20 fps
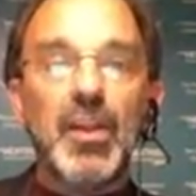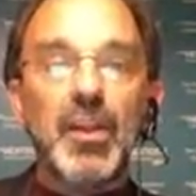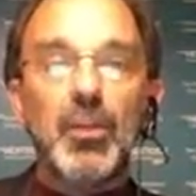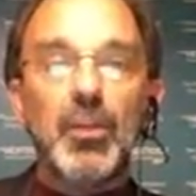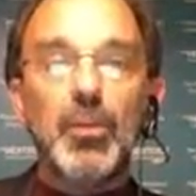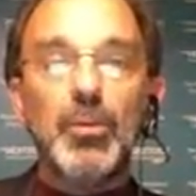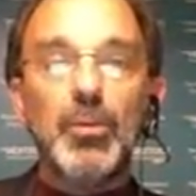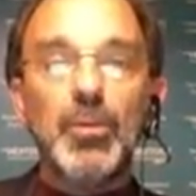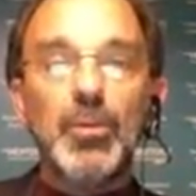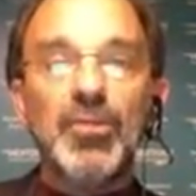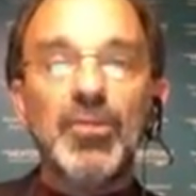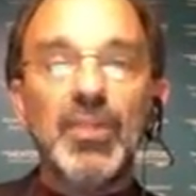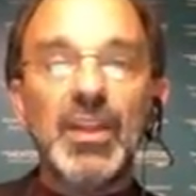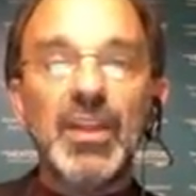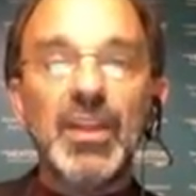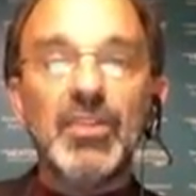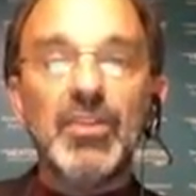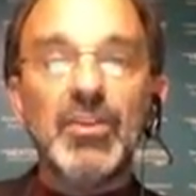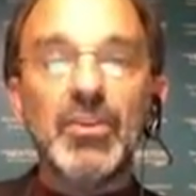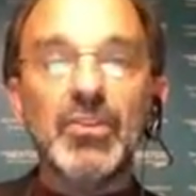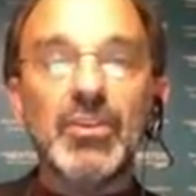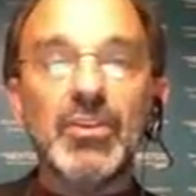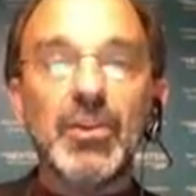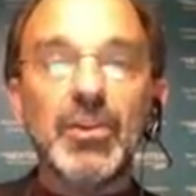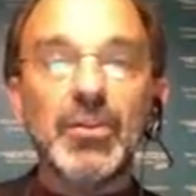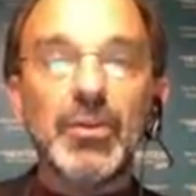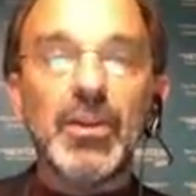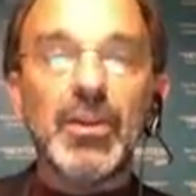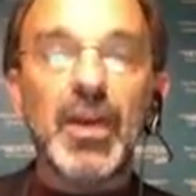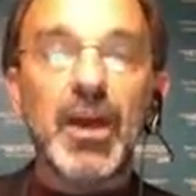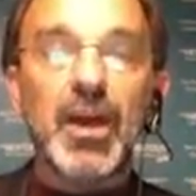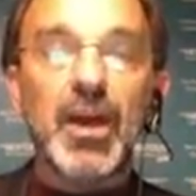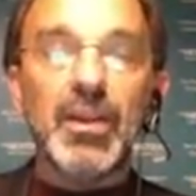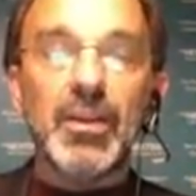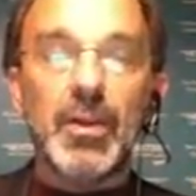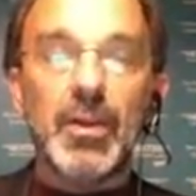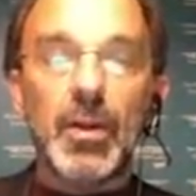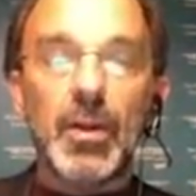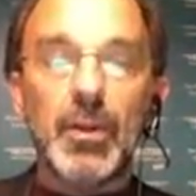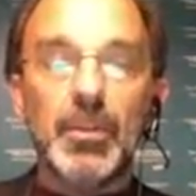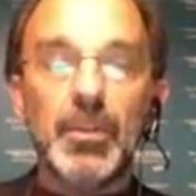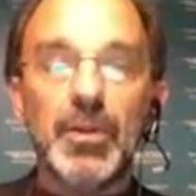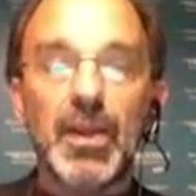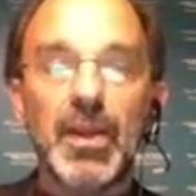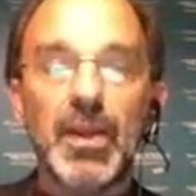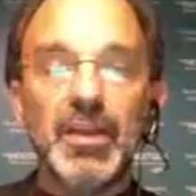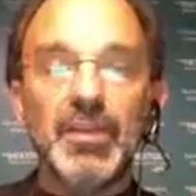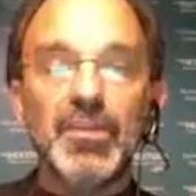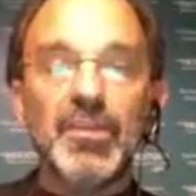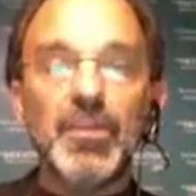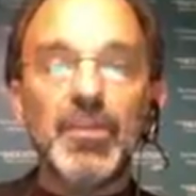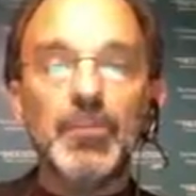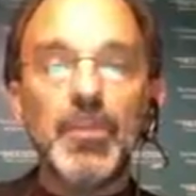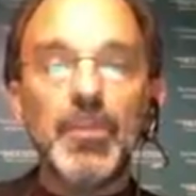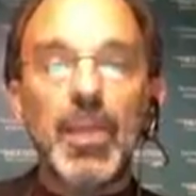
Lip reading: who have been feeding their children high-carb diets,